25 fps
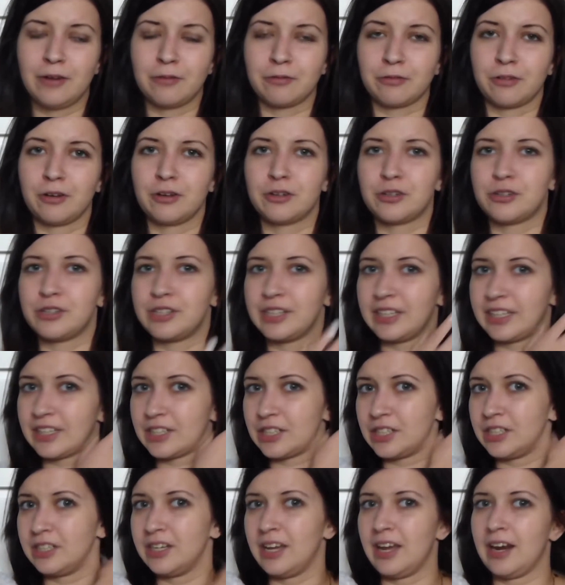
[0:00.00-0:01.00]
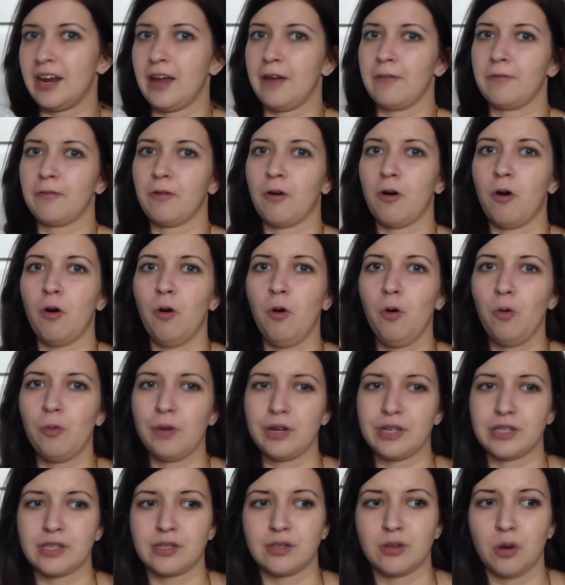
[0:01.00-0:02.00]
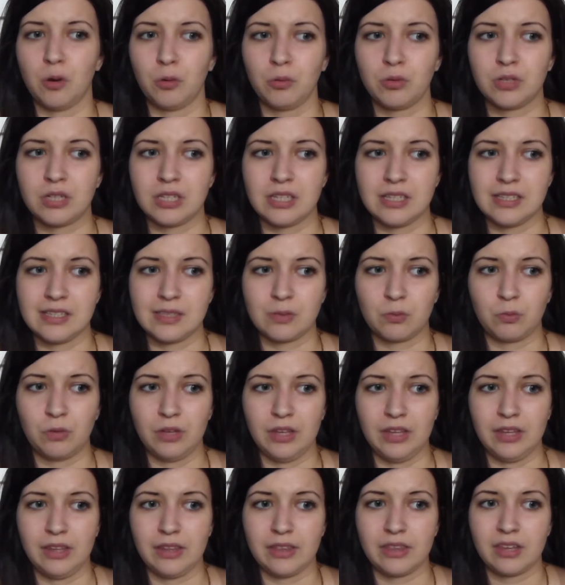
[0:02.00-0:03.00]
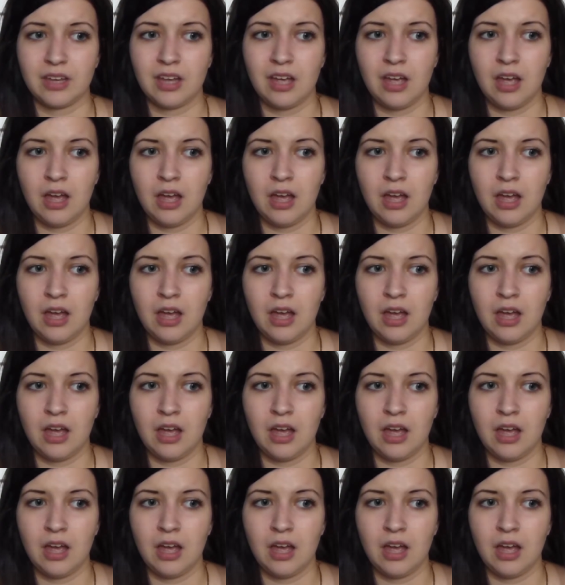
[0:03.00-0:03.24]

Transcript: of contradiction that I've always noticed with